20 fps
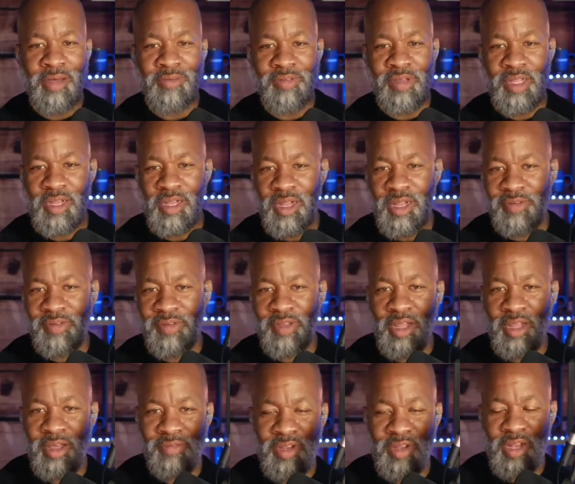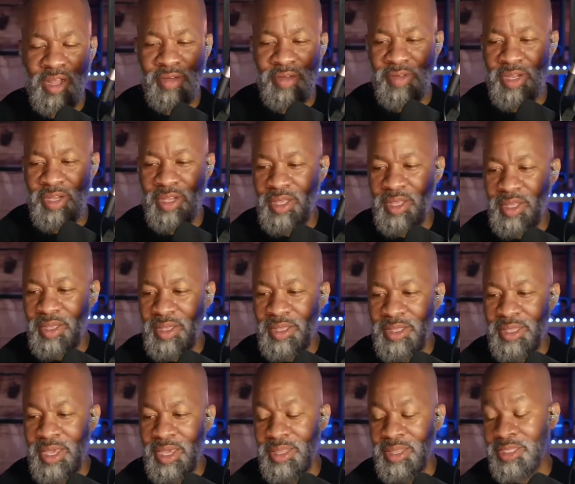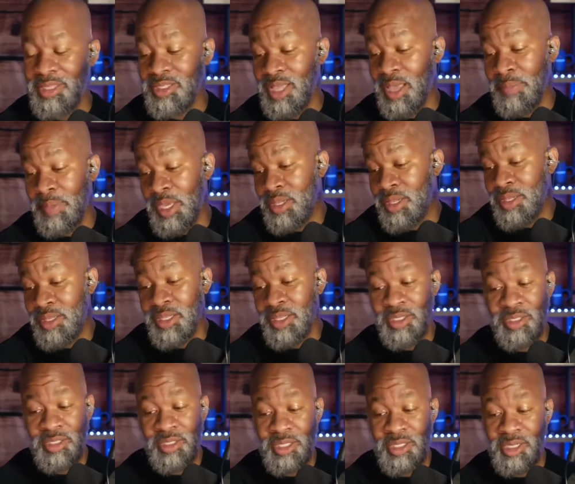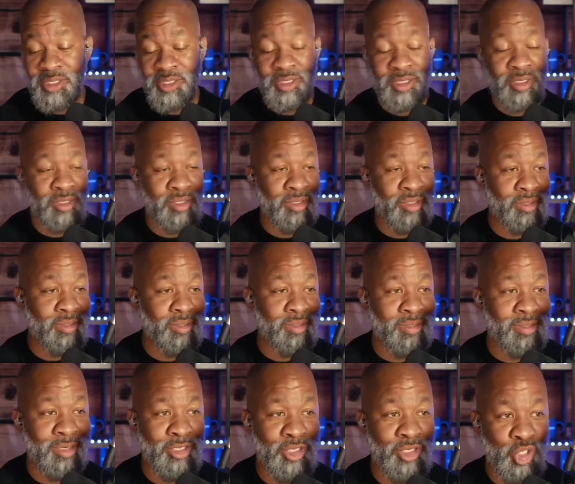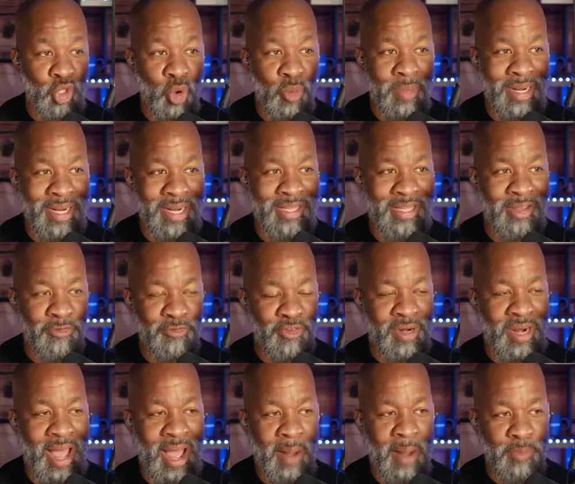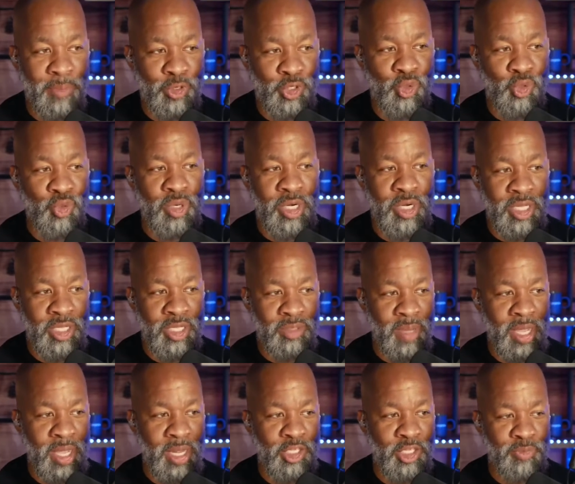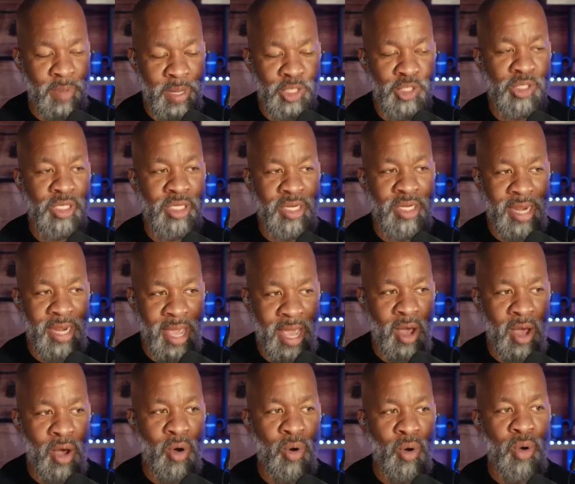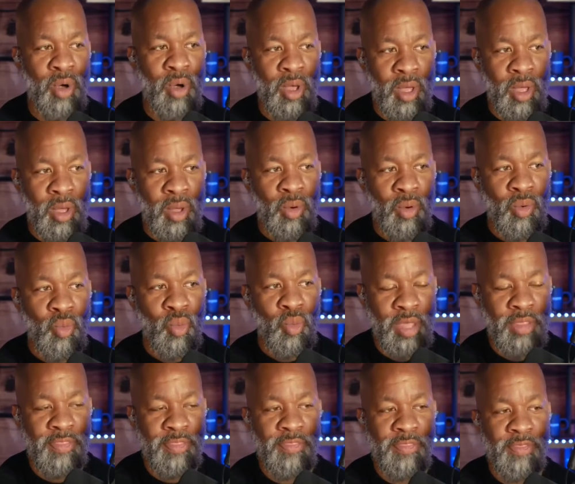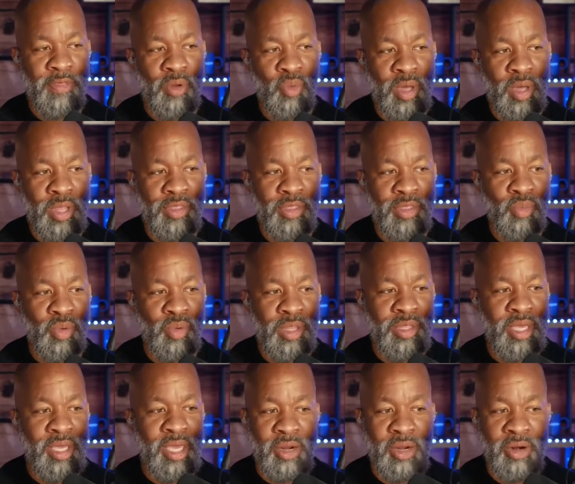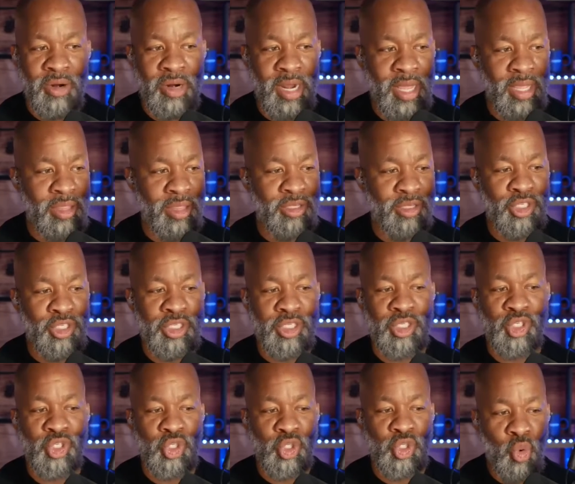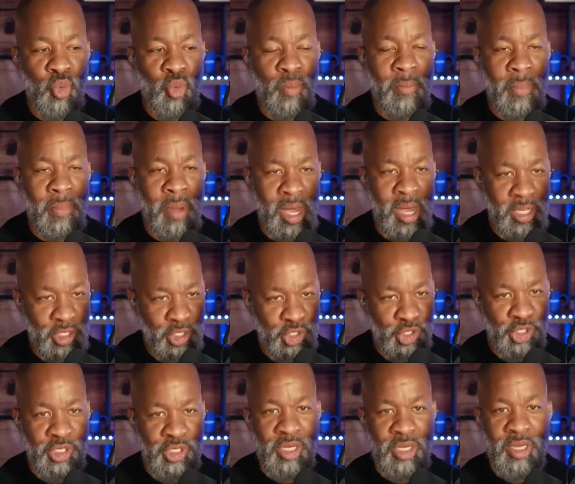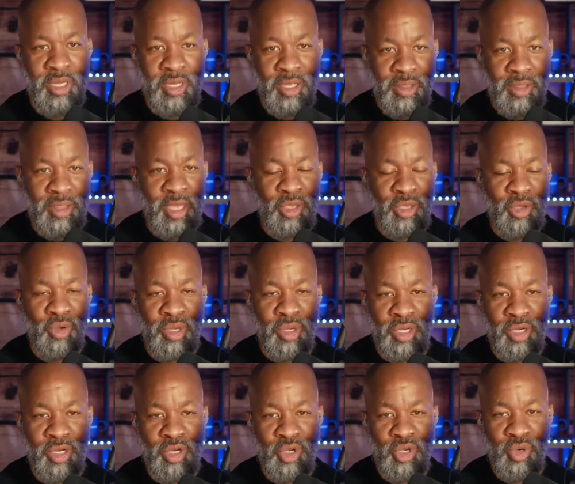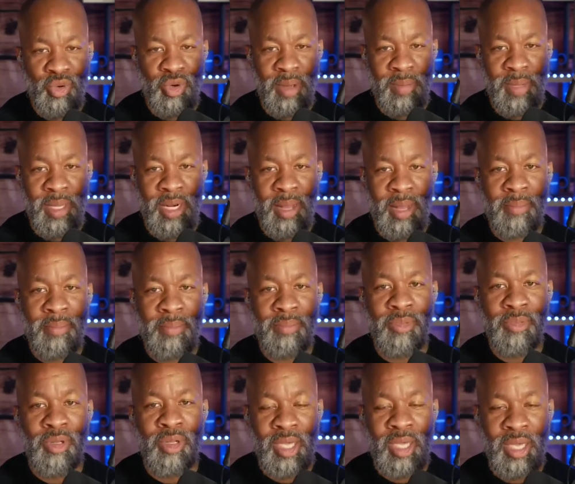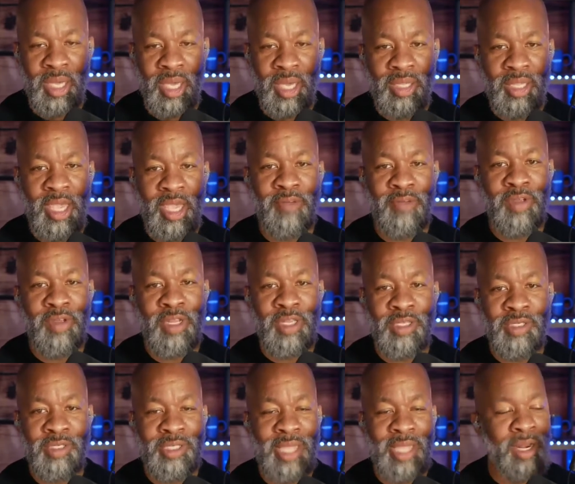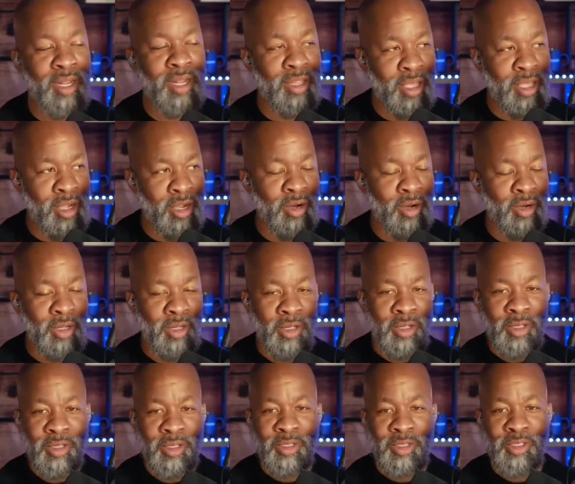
love it. Yeah, there's so many different opportunities, man, especially now with the internet. There's just so much that you can do. I mean, I'm looking at David. He's standing there